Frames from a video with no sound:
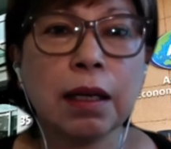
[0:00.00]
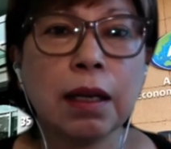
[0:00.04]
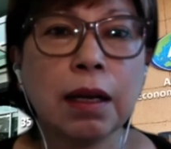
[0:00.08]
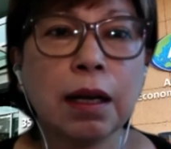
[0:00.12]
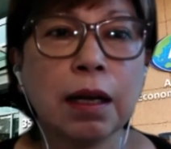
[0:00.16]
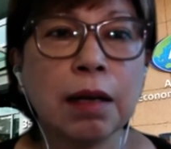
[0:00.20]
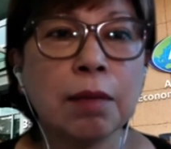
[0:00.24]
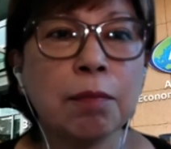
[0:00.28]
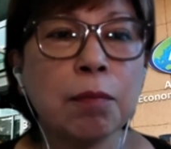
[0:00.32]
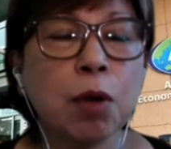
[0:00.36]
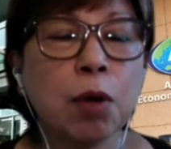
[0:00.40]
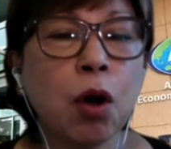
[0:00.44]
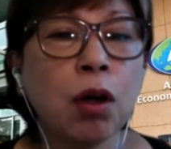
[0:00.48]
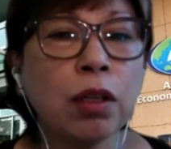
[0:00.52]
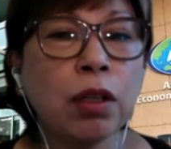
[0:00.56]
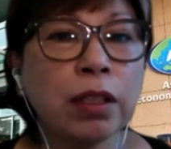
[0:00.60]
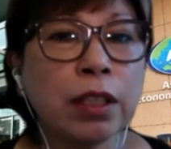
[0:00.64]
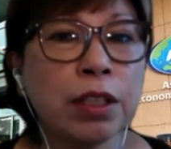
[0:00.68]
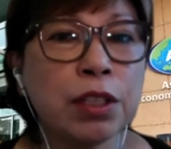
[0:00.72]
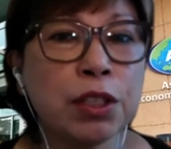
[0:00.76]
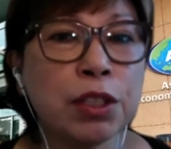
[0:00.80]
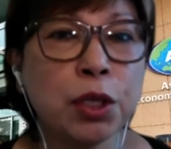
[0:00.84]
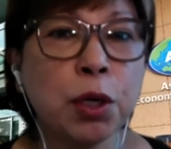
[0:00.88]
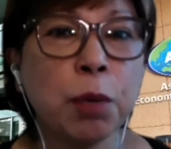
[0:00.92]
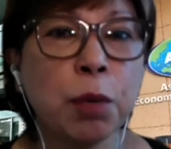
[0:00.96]
On the
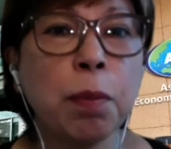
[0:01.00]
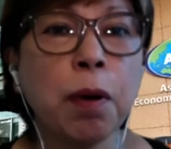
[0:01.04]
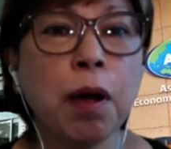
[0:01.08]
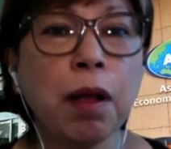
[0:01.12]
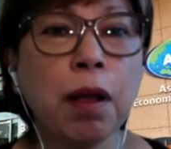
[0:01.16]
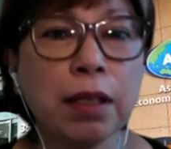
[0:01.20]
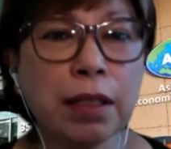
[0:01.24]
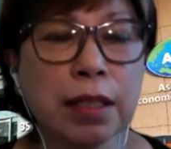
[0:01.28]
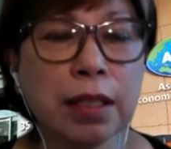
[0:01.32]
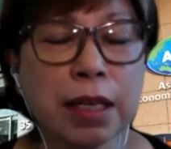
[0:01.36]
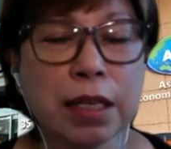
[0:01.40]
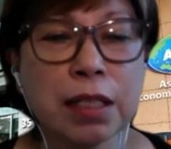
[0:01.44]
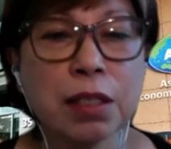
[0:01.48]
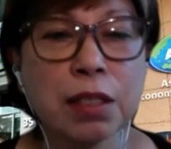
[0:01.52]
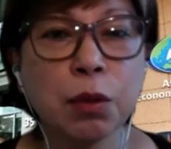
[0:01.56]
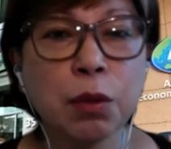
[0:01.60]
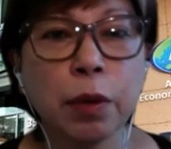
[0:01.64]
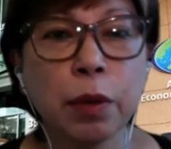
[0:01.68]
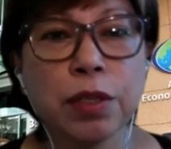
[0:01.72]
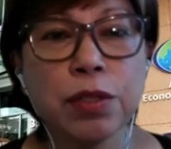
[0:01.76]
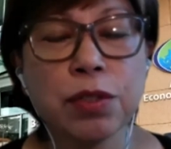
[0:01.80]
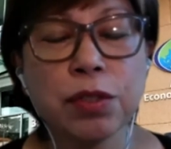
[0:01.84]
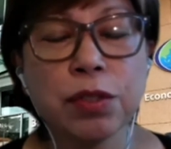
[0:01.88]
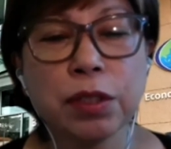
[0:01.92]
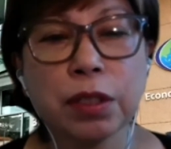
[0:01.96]
geopolitics
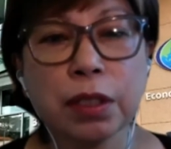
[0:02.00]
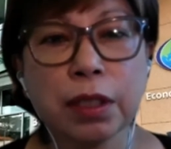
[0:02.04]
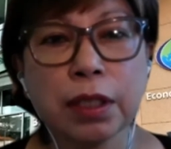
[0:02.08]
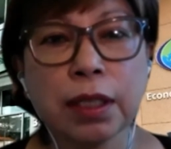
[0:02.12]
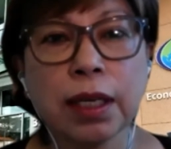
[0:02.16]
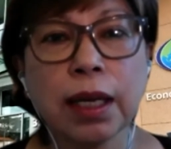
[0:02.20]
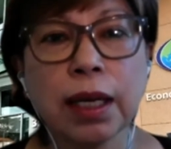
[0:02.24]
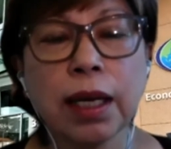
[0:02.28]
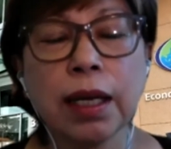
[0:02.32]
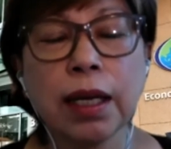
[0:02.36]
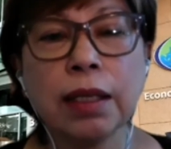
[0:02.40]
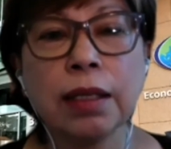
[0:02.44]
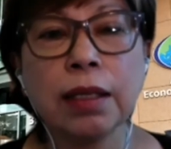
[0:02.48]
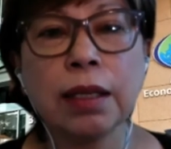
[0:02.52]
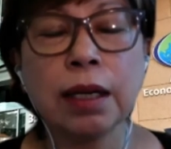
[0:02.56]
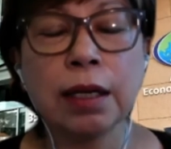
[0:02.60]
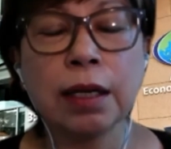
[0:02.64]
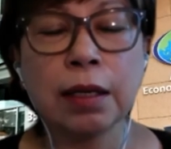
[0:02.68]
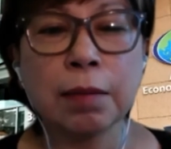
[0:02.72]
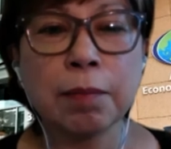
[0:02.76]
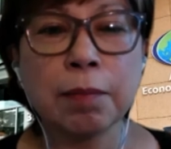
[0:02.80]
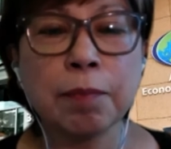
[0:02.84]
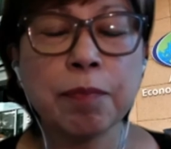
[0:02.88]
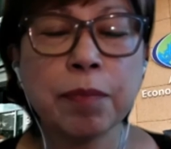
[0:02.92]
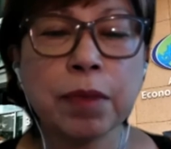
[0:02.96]
question, again,
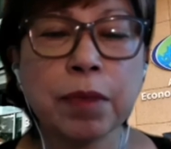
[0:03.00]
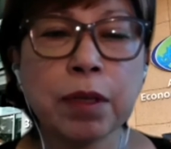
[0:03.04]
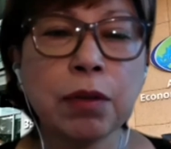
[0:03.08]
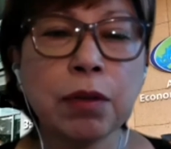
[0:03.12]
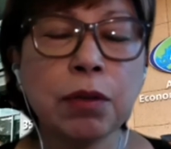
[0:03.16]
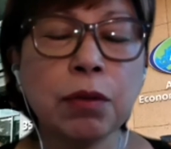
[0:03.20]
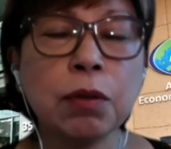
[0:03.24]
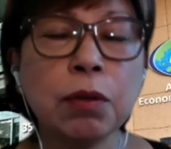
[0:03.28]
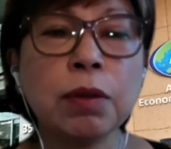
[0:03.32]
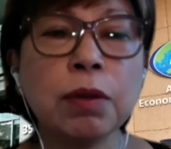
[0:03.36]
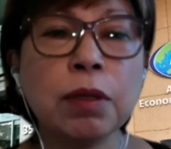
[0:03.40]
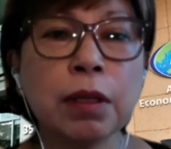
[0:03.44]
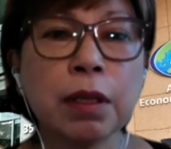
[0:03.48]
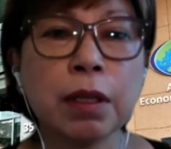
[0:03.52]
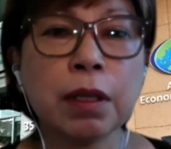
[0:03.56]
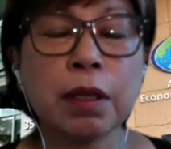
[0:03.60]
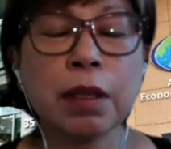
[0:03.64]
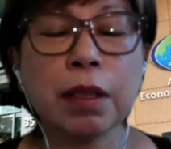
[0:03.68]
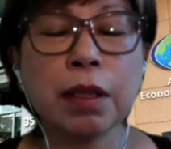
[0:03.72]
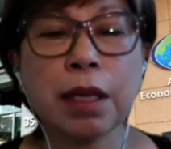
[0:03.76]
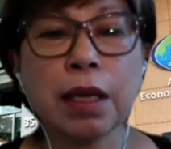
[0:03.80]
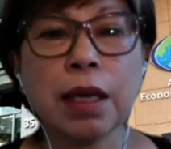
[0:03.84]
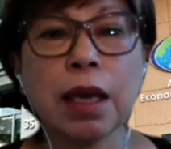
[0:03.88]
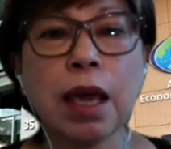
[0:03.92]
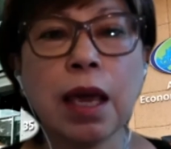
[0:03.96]
you know,
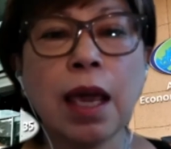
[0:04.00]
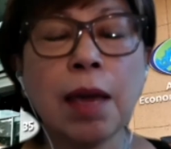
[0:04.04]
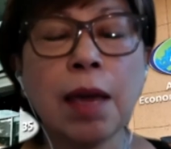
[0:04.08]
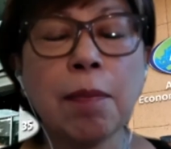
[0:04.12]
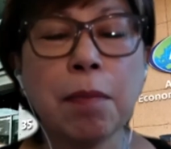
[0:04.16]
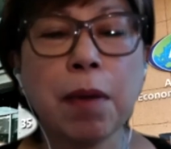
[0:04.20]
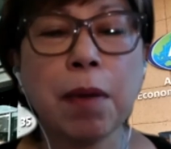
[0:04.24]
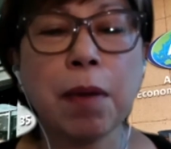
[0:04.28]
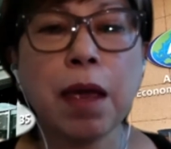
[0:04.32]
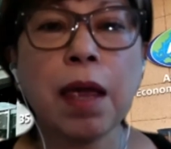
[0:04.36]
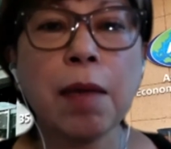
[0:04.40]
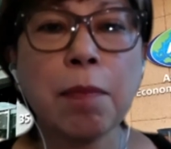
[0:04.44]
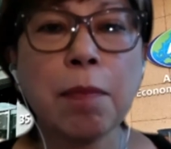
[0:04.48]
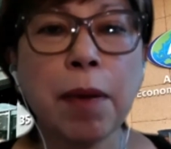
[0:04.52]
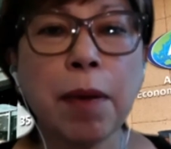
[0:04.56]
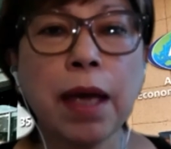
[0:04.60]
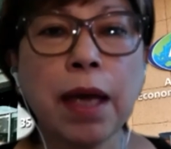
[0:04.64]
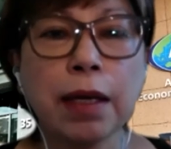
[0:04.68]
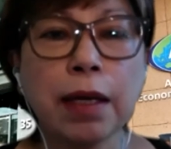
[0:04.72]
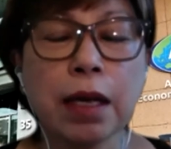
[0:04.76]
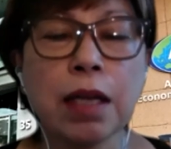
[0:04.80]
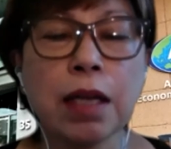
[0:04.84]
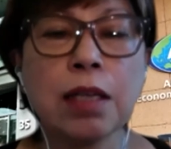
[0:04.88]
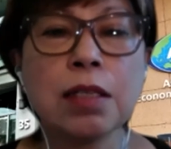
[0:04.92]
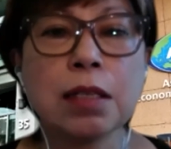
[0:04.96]
the
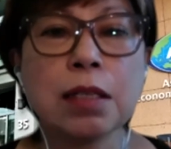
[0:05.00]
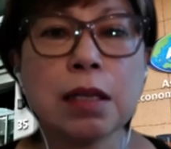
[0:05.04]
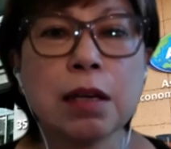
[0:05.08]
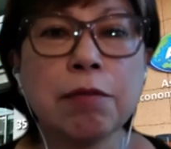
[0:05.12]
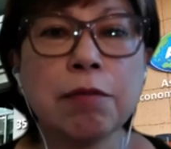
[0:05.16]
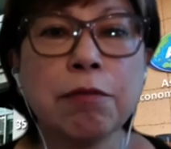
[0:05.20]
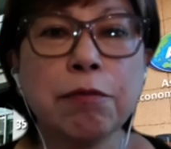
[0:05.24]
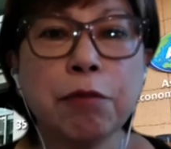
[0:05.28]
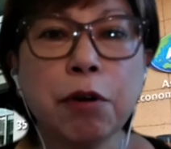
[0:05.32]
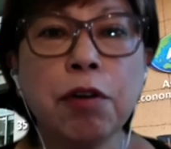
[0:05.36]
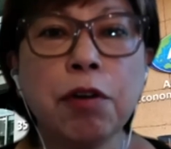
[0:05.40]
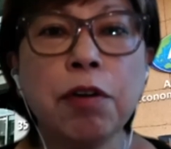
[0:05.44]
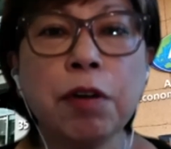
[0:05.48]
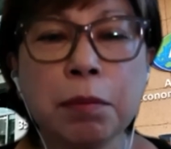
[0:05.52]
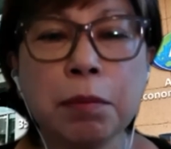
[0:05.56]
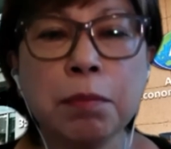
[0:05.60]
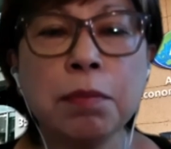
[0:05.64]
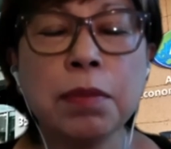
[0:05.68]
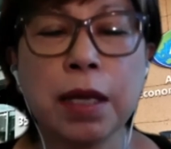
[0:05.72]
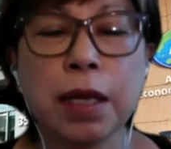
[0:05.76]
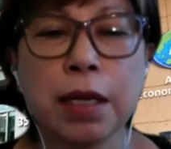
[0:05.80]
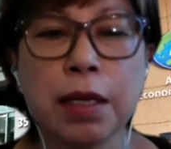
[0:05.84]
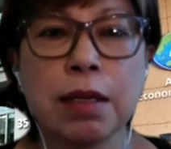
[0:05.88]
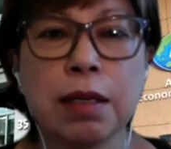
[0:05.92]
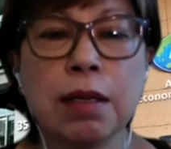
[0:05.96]
APEC is a forum
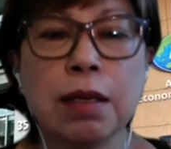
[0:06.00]
that